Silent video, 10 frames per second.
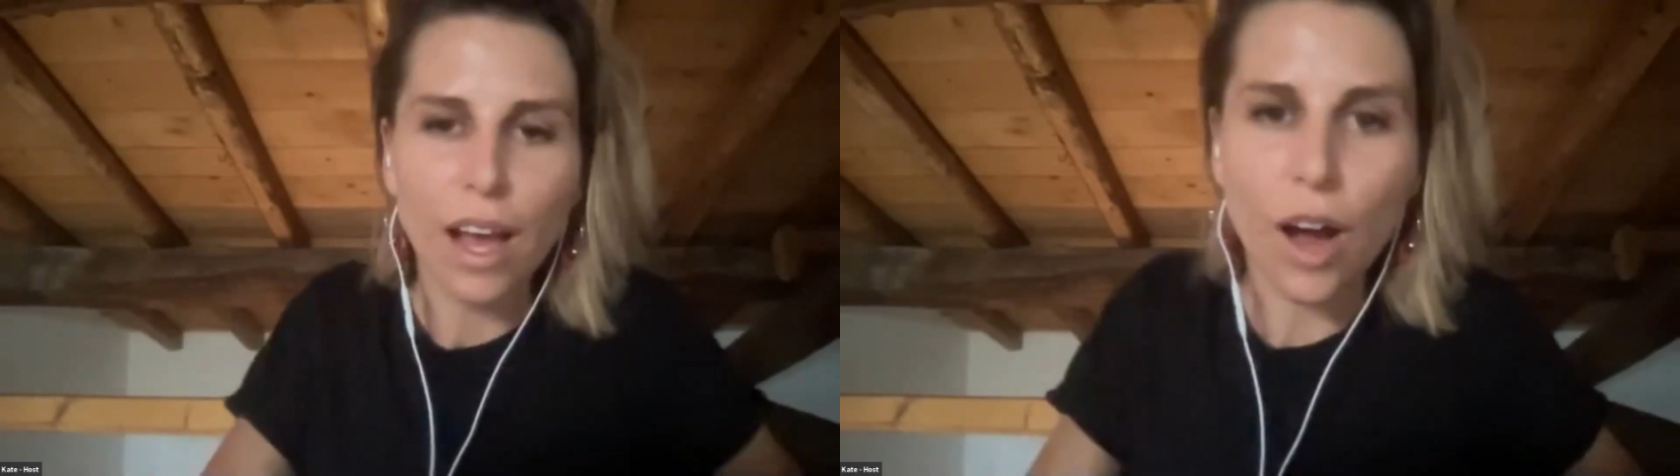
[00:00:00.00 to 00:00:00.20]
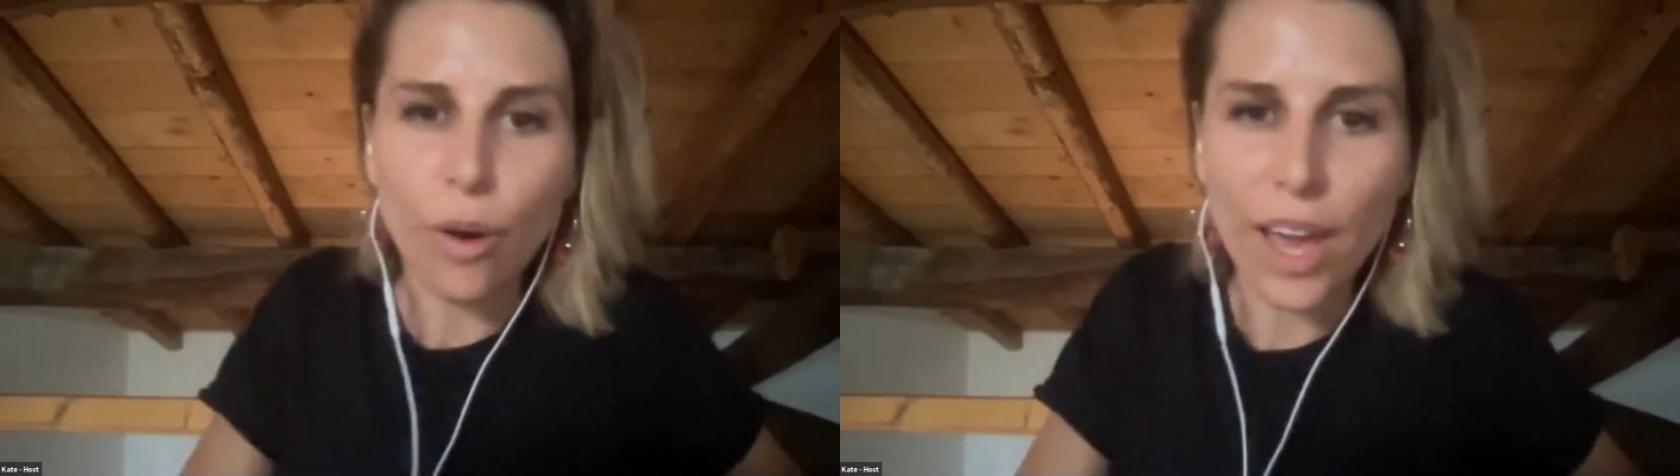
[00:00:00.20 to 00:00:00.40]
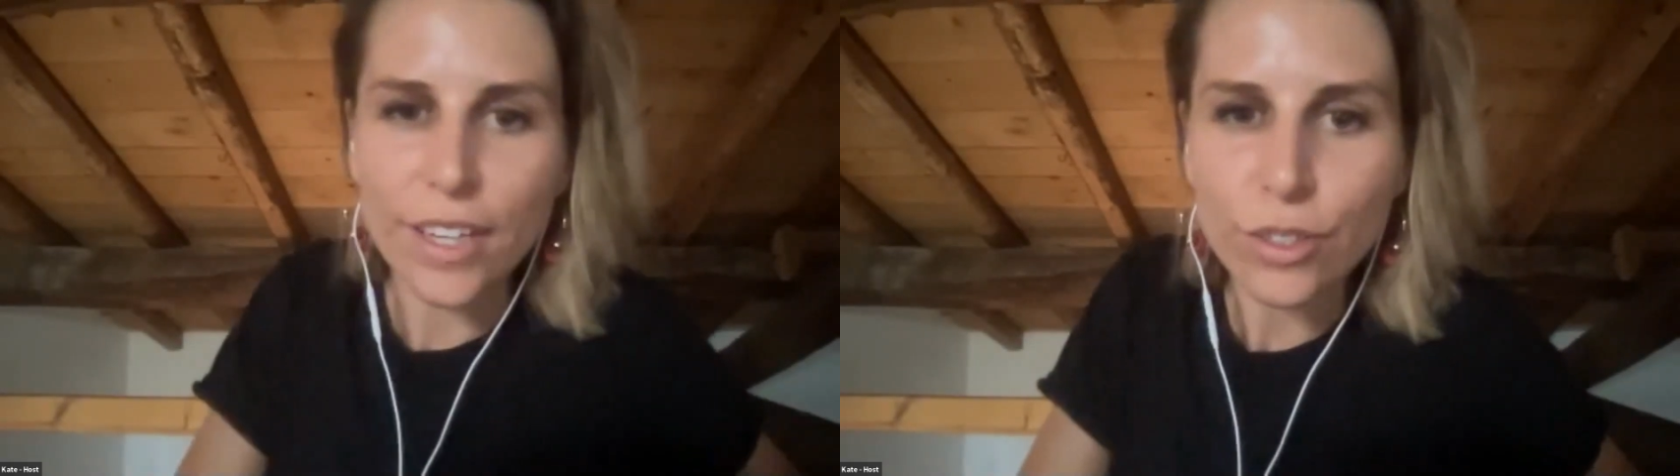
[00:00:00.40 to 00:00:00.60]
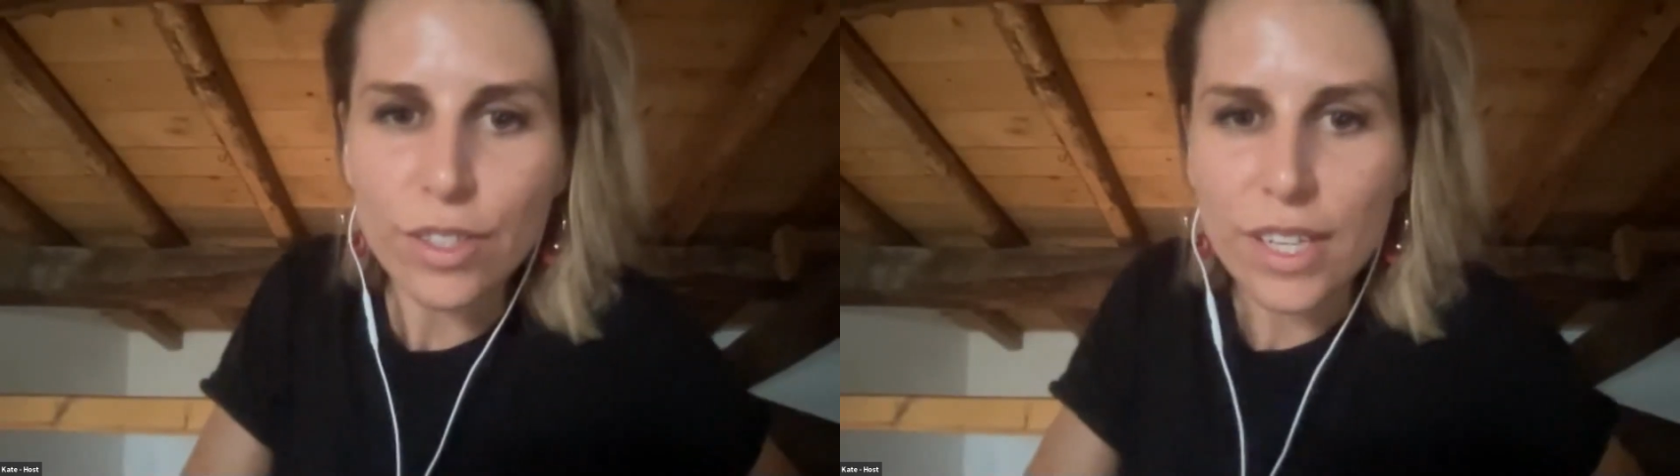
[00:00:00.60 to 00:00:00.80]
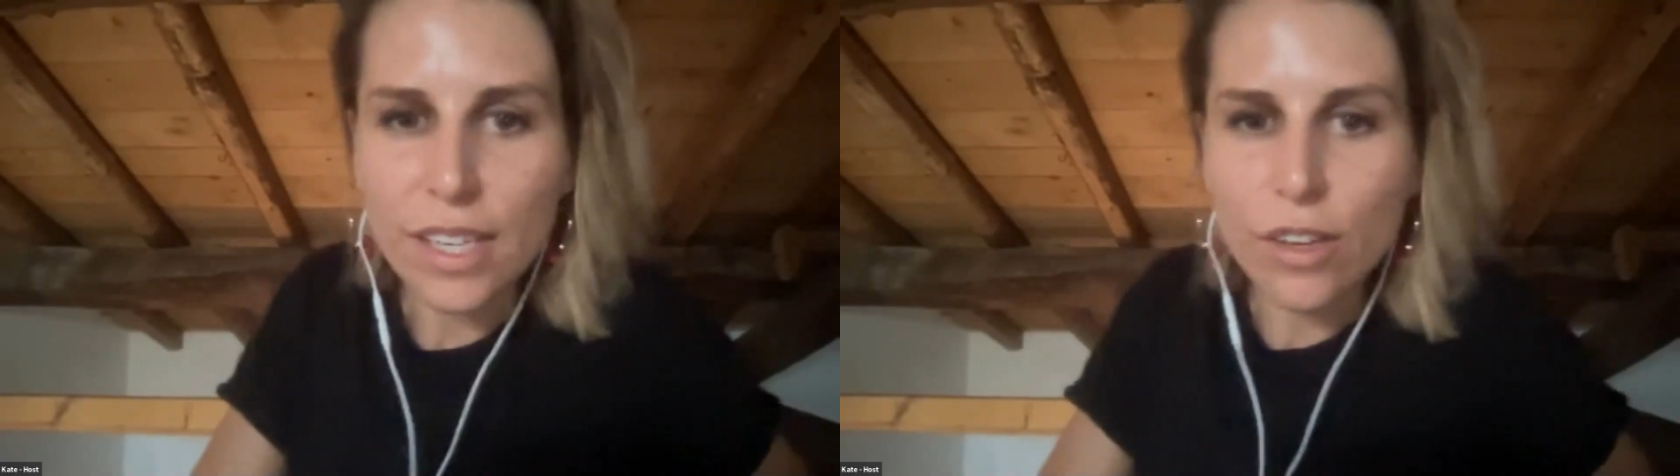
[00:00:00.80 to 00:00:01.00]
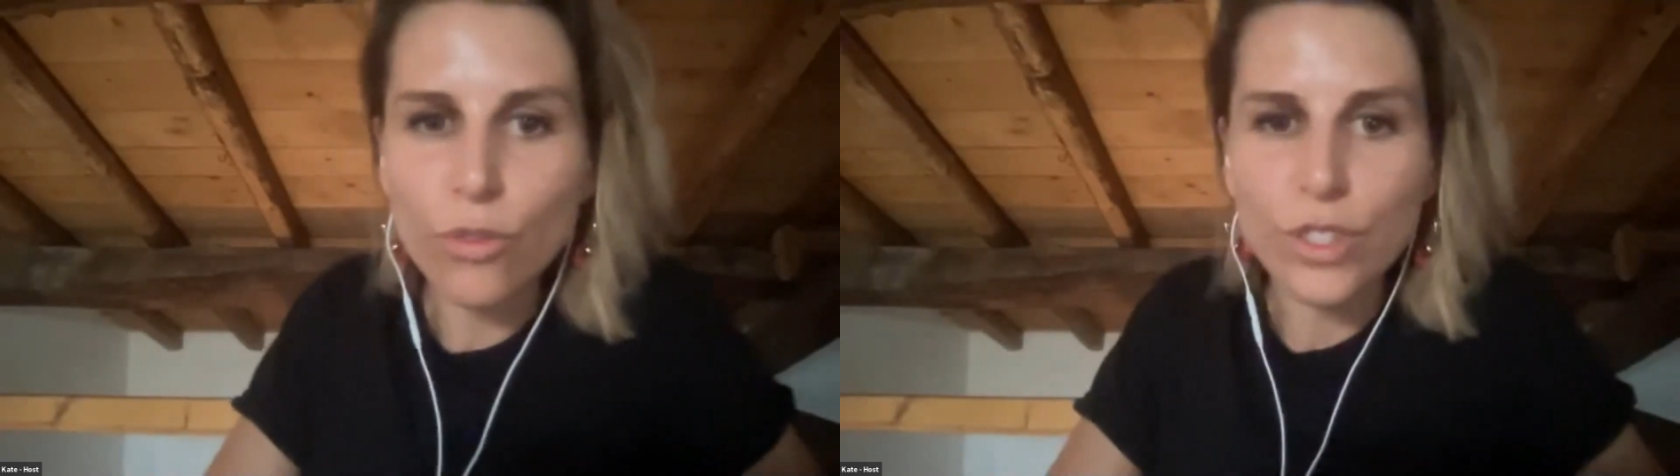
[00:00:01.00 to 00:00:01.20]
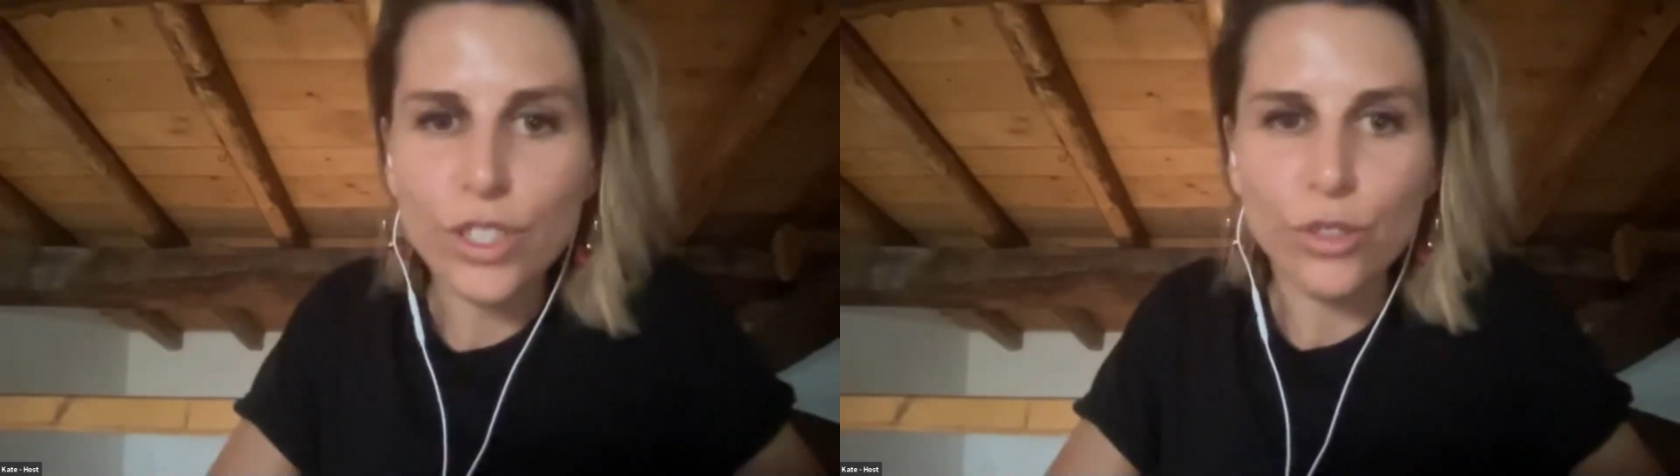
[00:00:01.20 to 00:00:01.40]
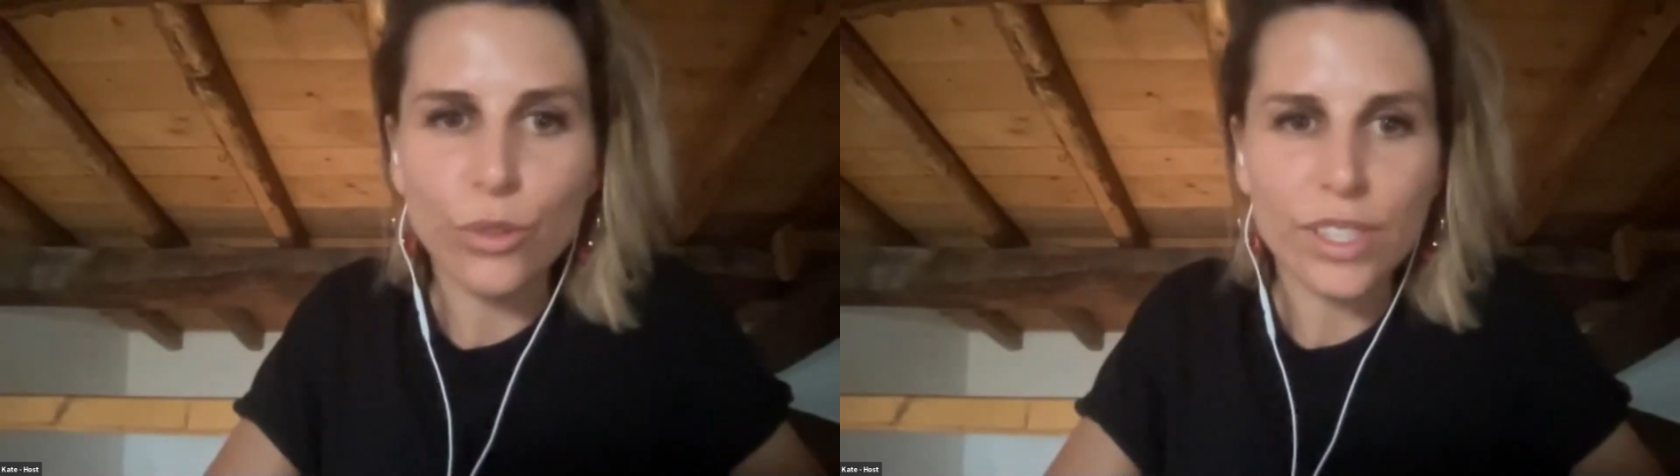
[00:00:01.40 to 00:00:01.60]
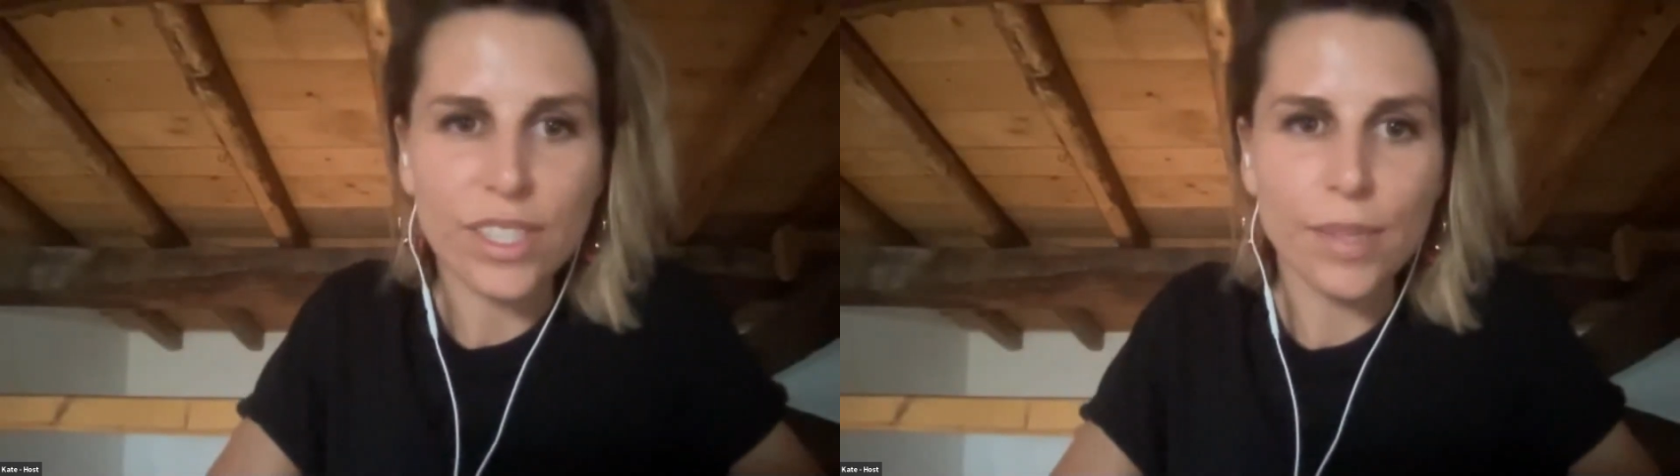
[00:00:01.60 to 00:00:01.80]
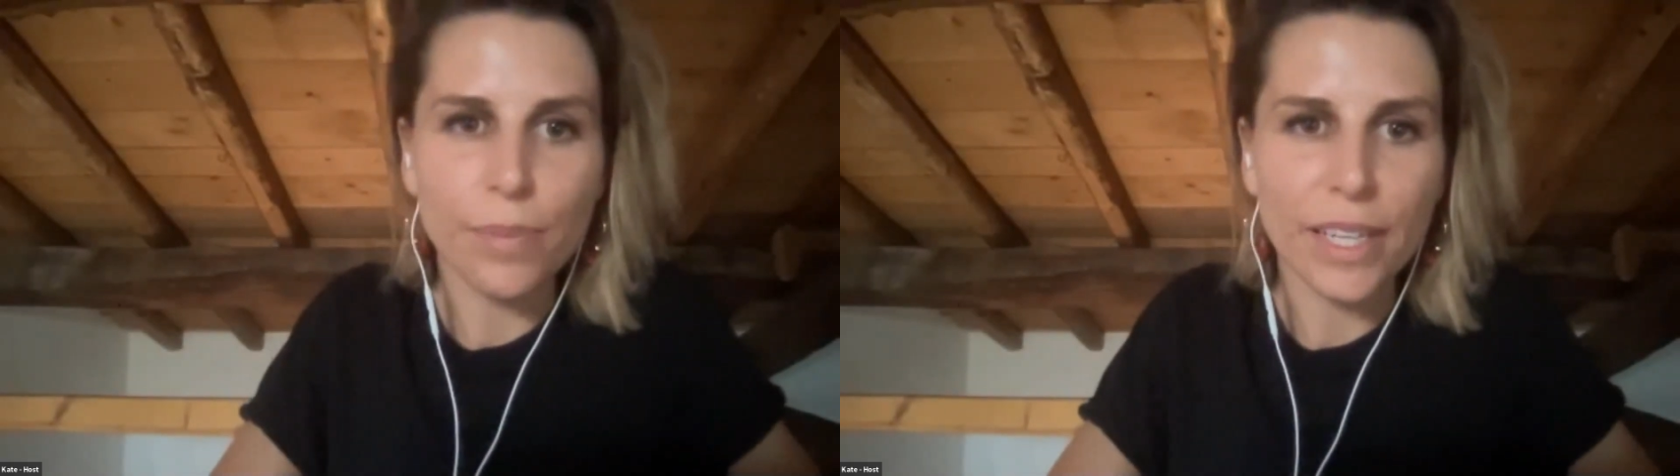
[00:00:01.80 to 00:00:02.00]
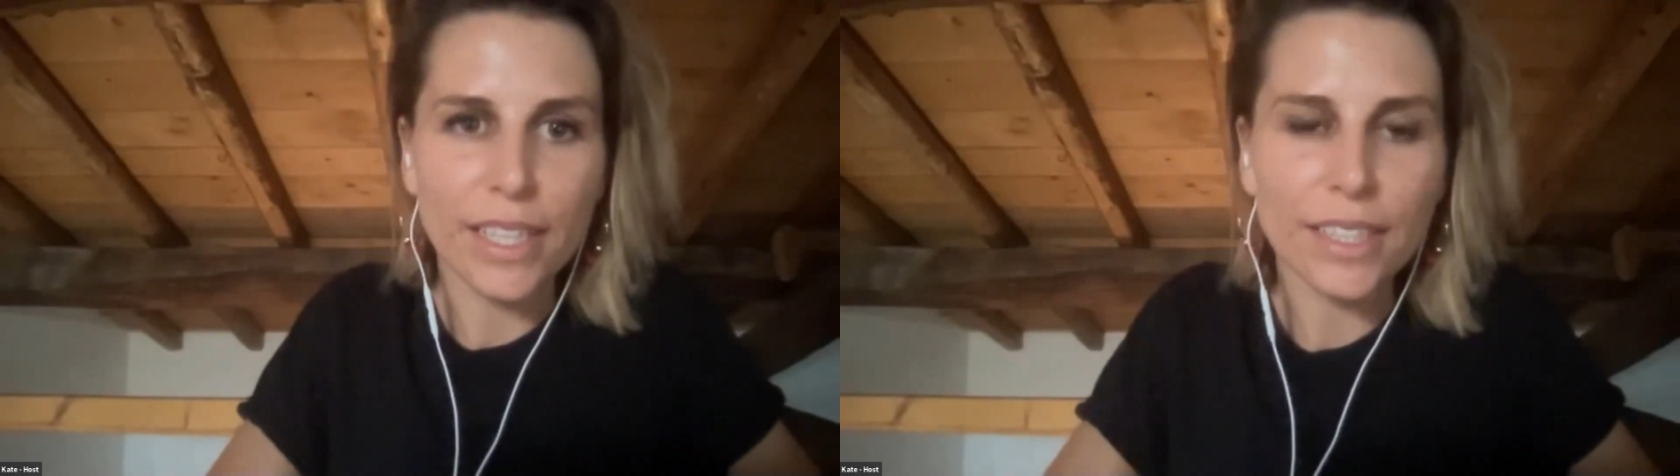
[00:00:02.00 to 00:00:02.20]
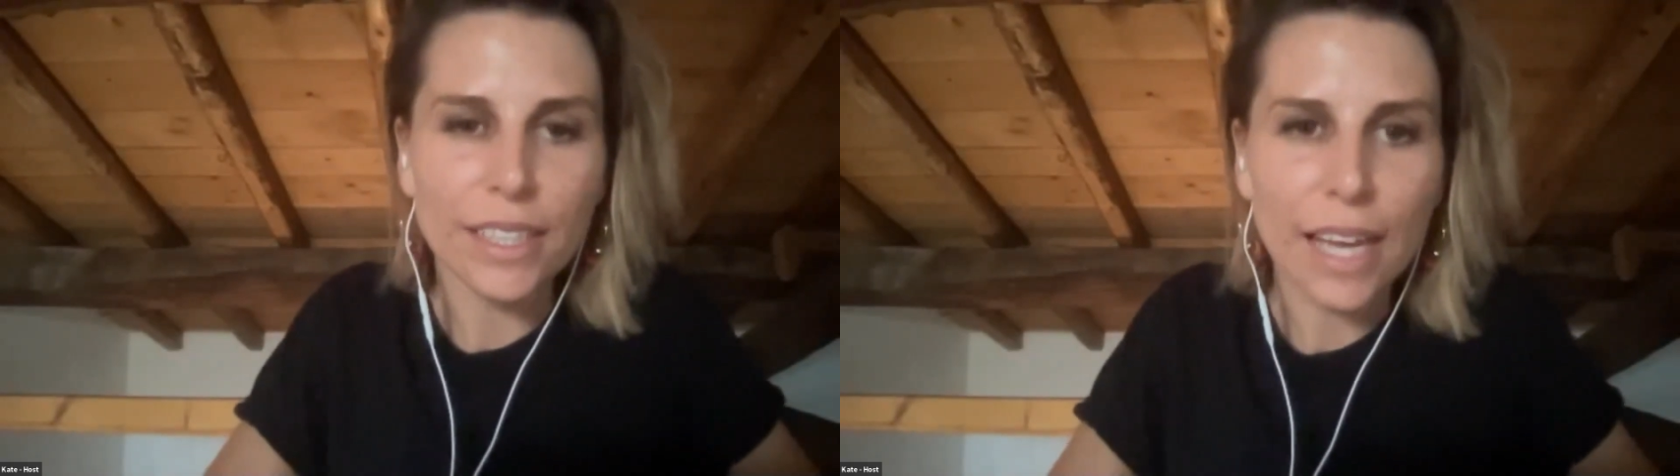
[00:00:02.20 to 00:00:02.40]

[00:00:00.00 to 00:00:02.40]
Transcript: I'll hand it over to you in just a minute.